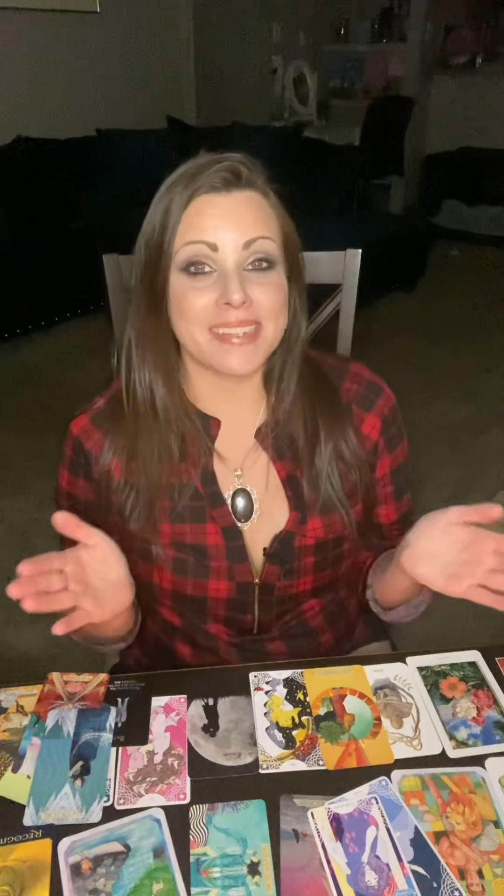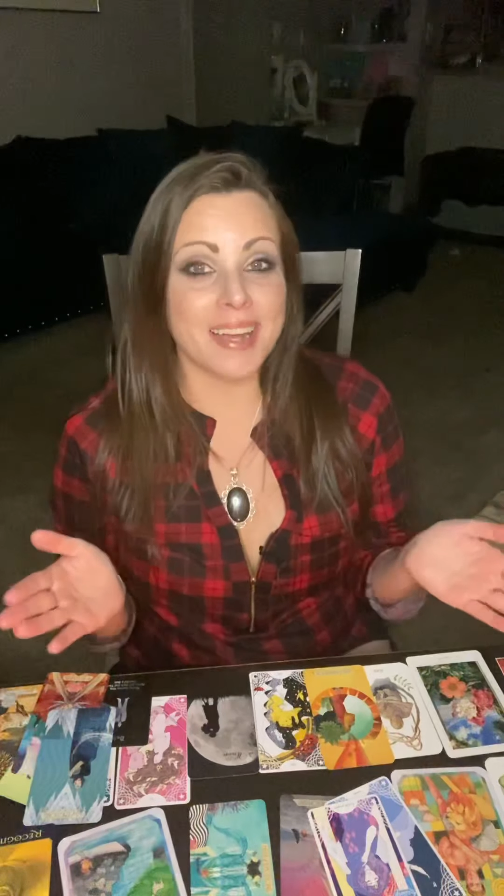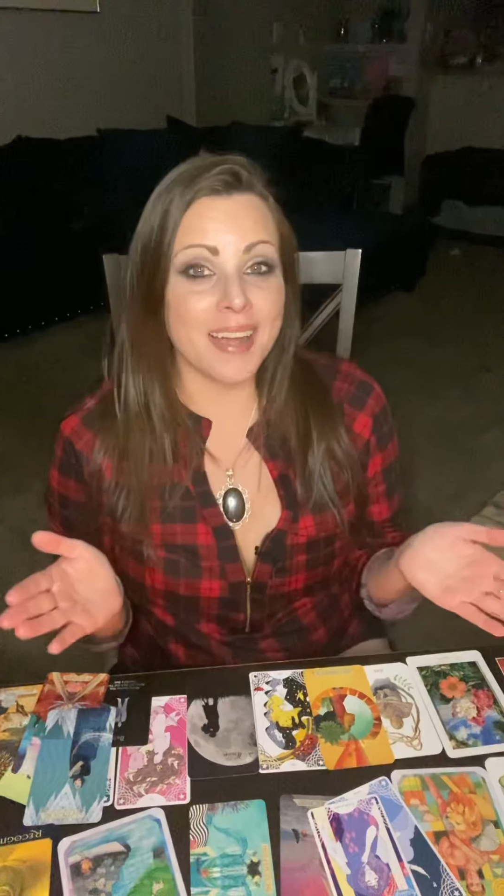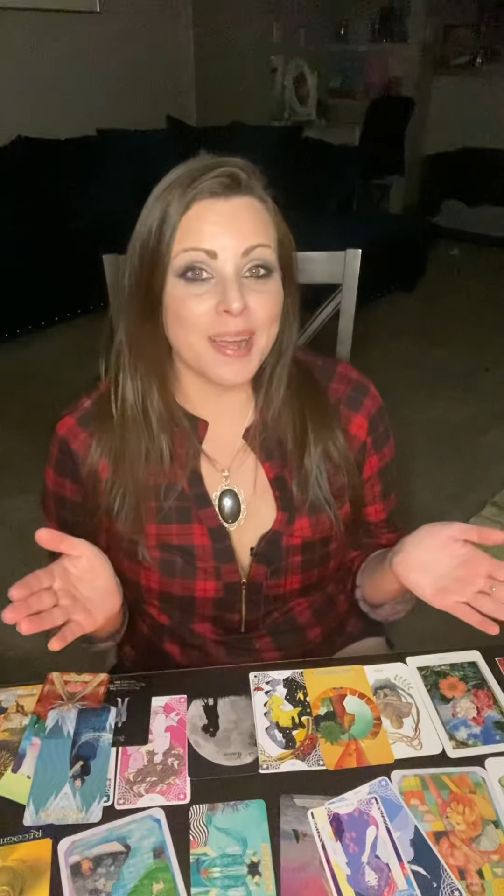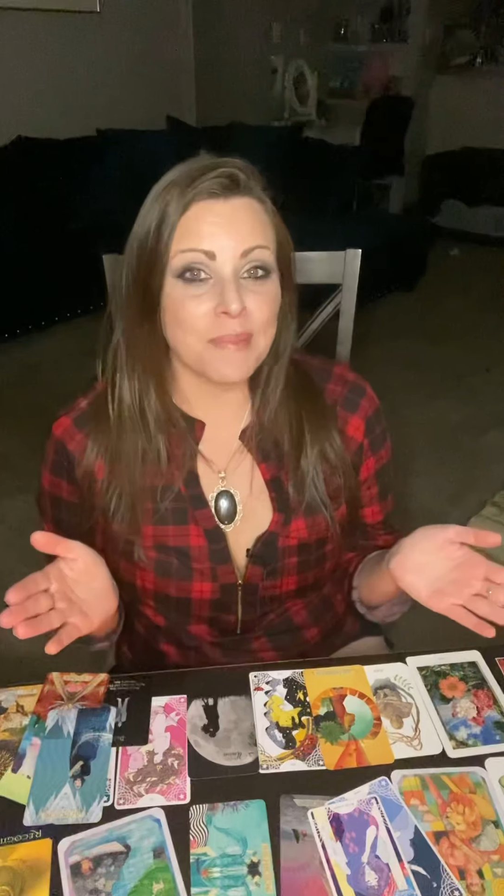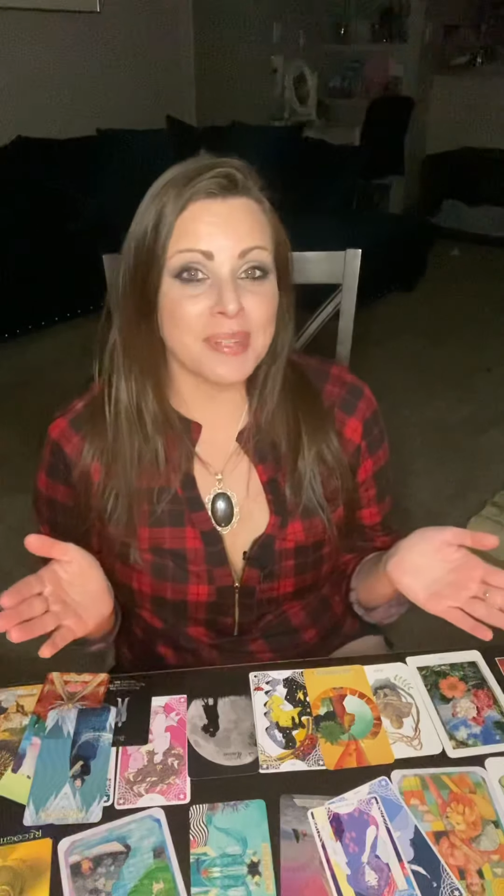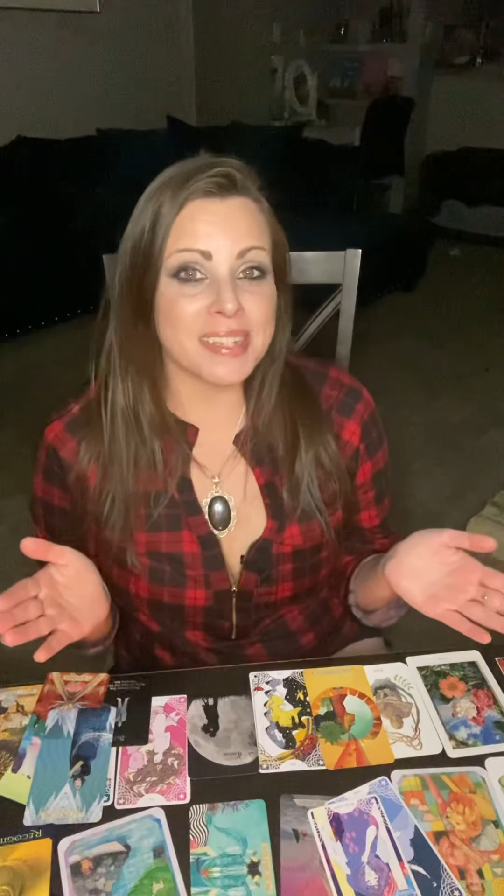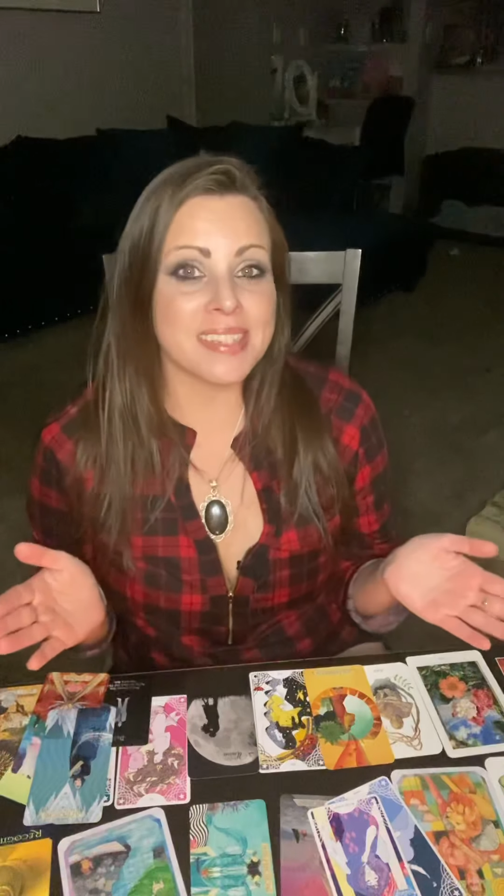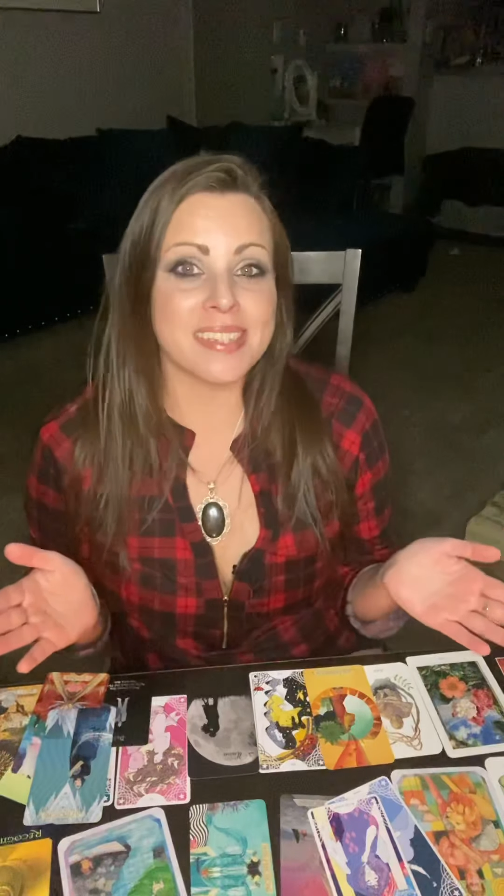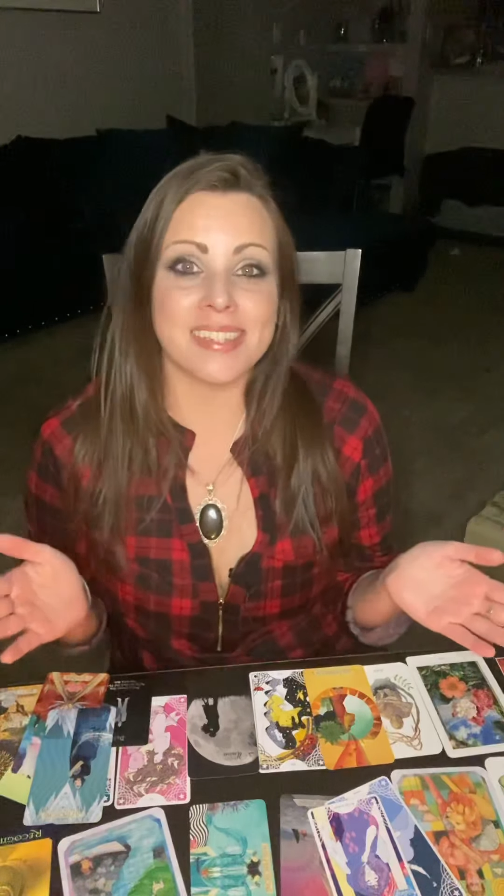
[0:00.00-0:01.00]

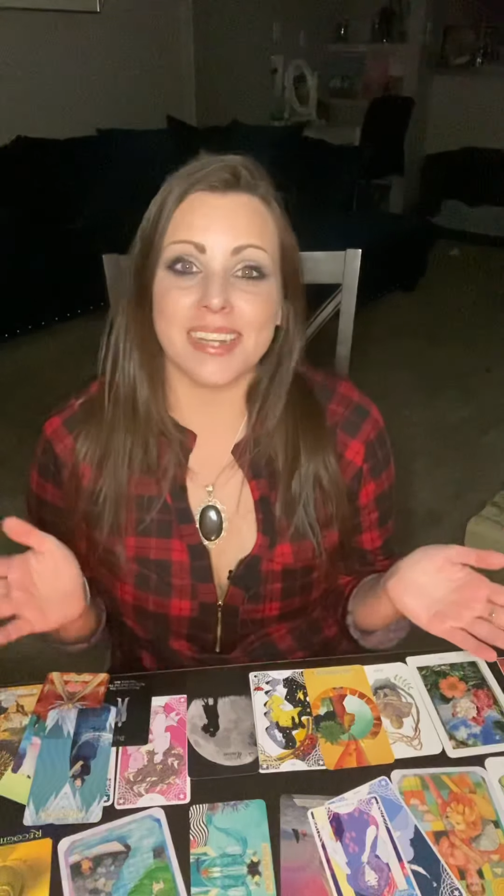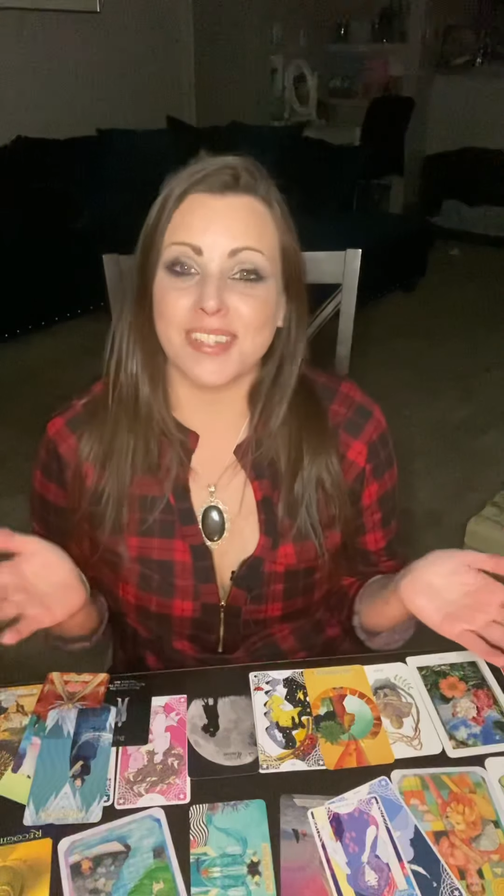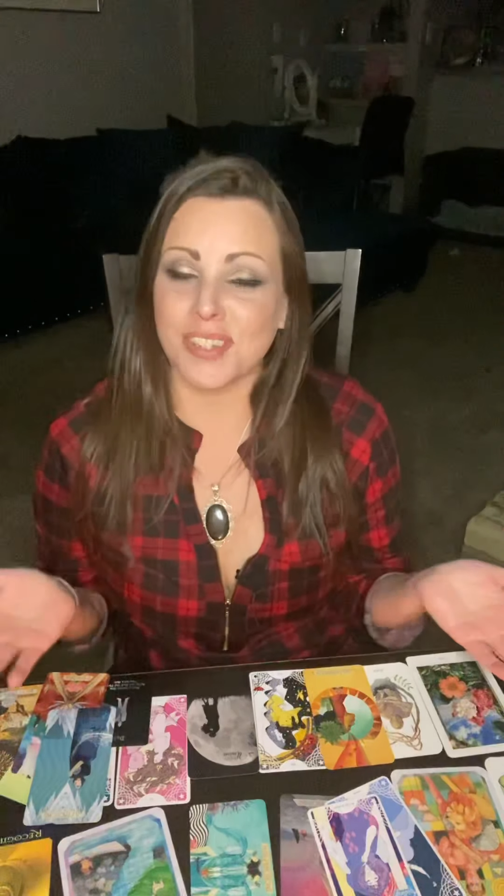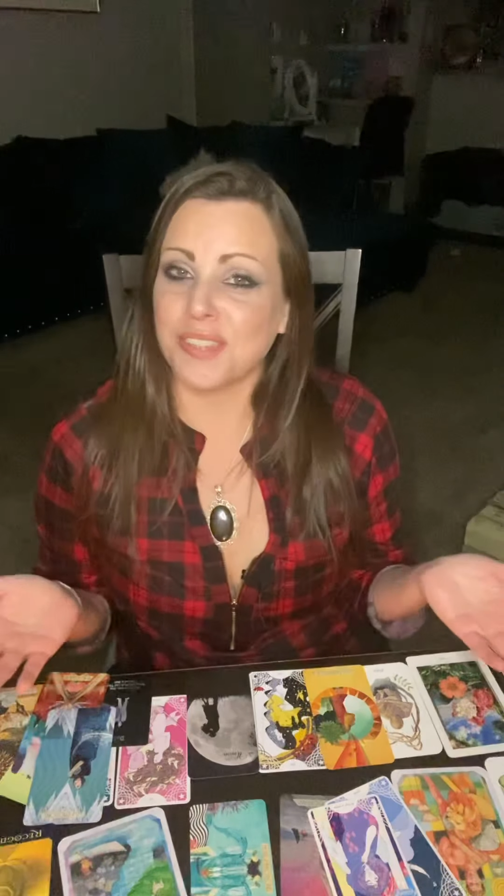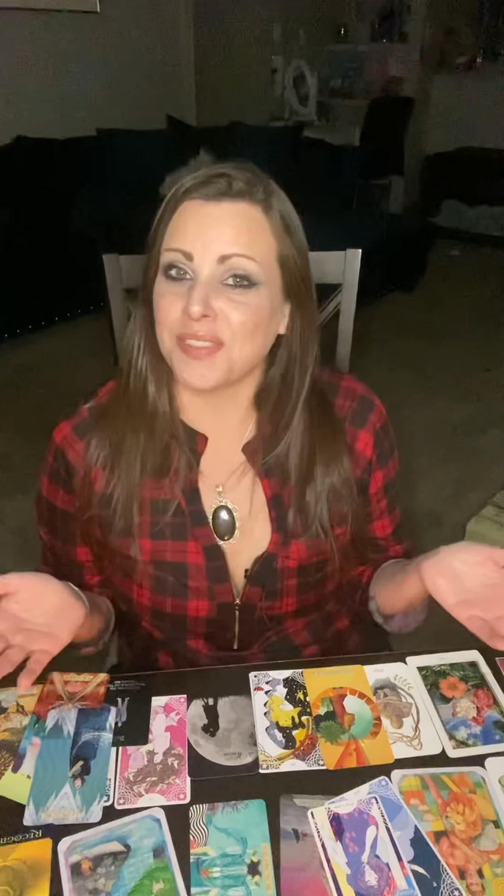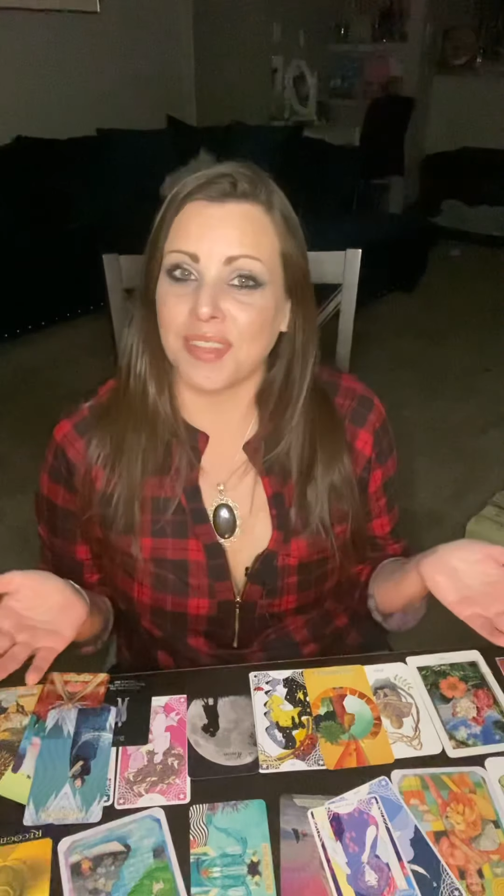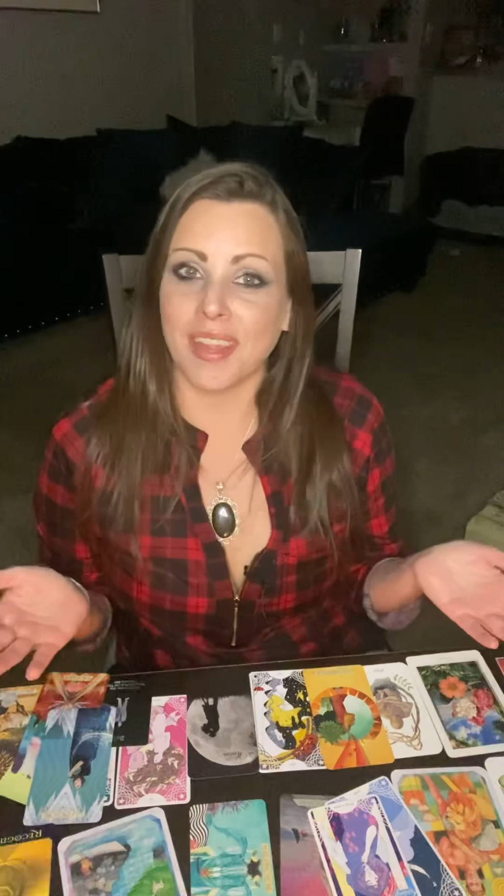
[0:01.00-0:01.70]
timeless because I just feel